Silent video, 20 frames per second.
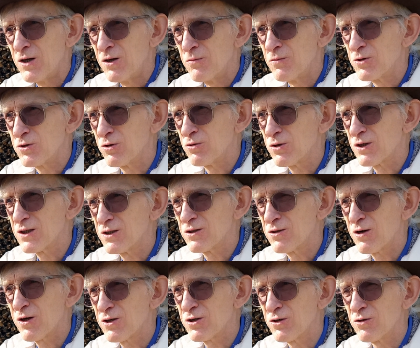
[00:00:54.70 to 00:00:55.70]
We showed
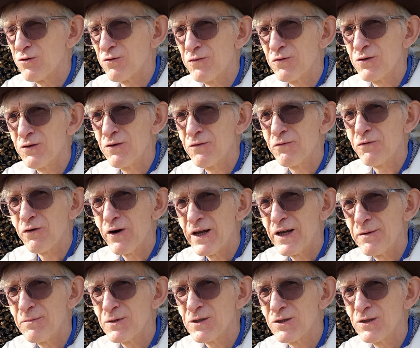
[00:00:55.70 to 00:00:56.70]
construction of
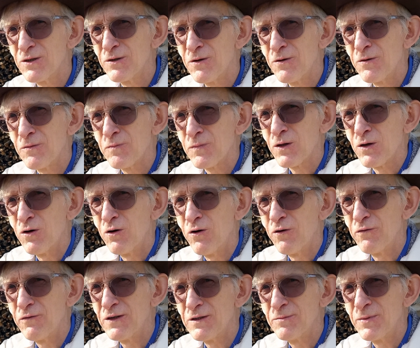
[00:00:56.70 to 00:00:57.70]
frames
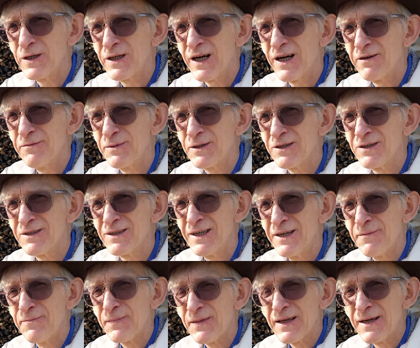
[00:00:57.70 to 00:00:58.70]
of this beehive, because
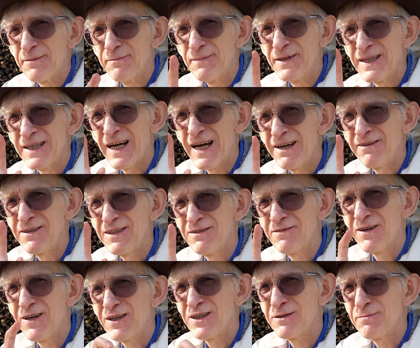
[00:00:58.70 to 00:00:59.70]
beehive is
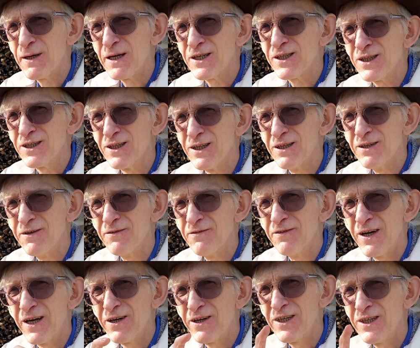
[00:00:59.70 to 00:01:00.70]
very special,
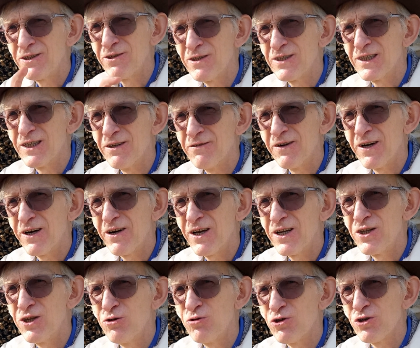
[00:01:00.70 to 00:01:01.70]
very interesting, very
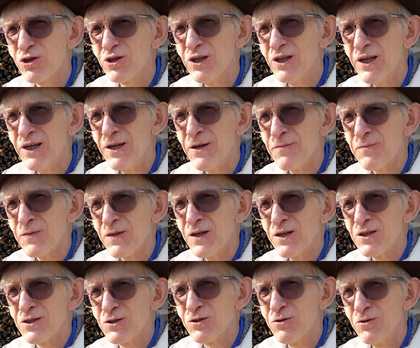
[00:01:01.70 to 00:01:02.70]
unusual.
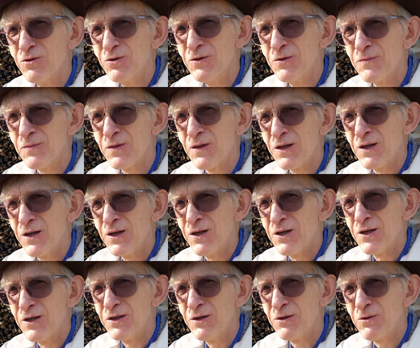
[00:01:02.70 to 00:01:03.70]
So
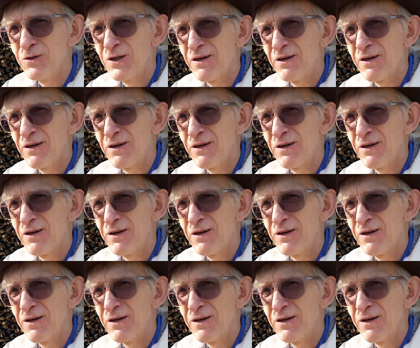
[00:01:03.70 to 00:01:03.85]
you've